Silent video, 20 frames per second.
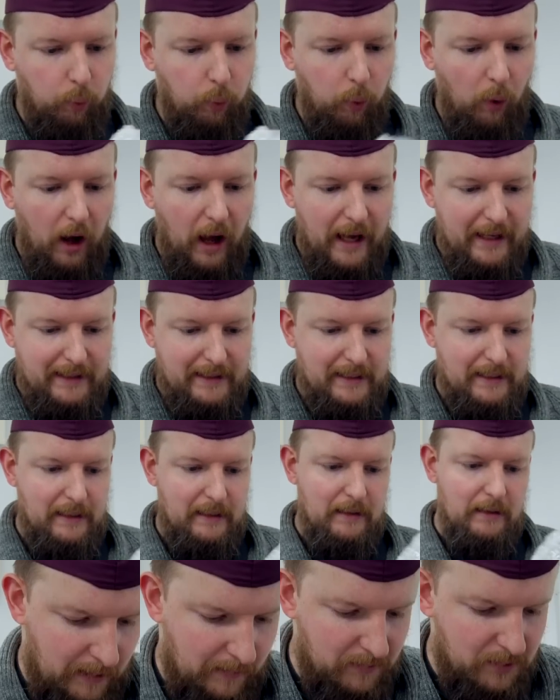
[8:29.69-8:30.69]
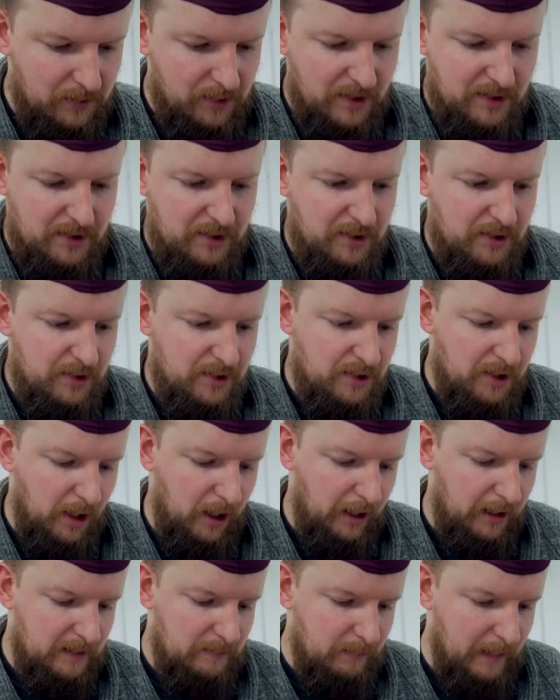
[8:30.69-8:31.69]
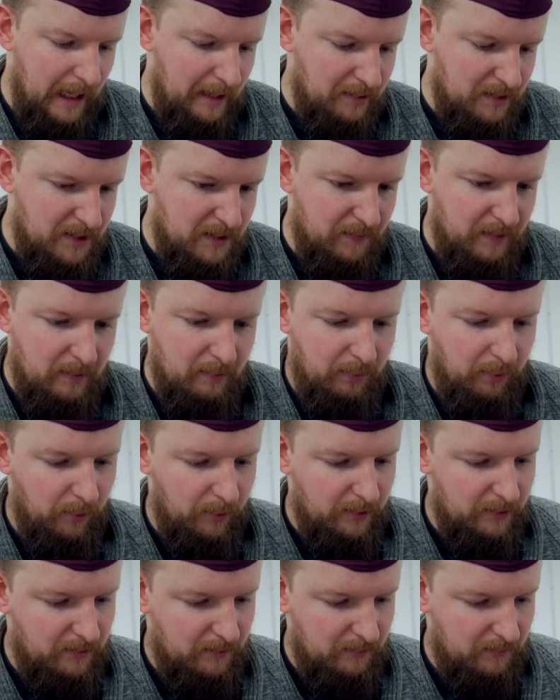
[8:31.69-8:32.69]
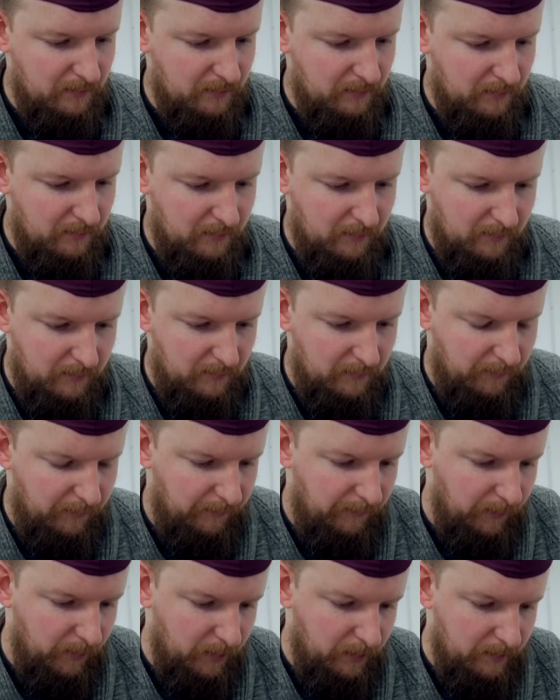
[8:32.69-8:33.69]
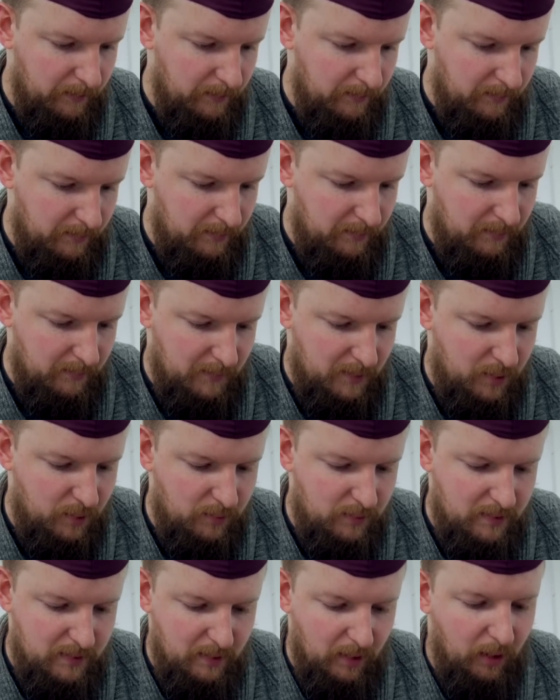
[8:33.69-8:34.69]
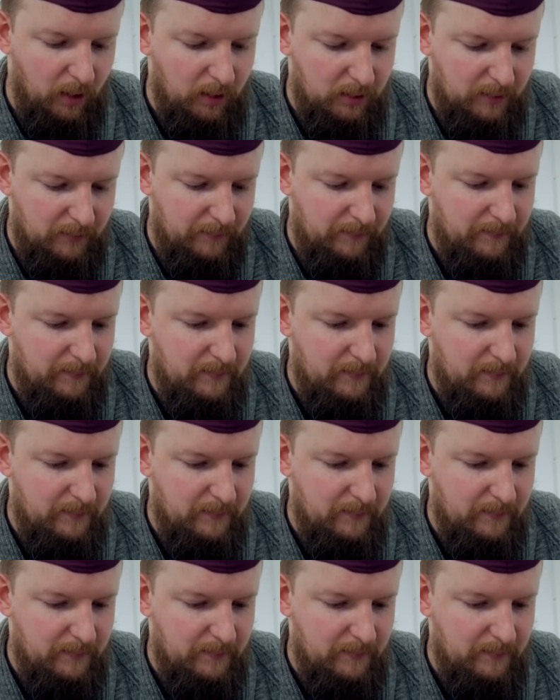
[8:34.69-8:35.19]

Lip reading: What? Have you just stocked Matters of Import for all of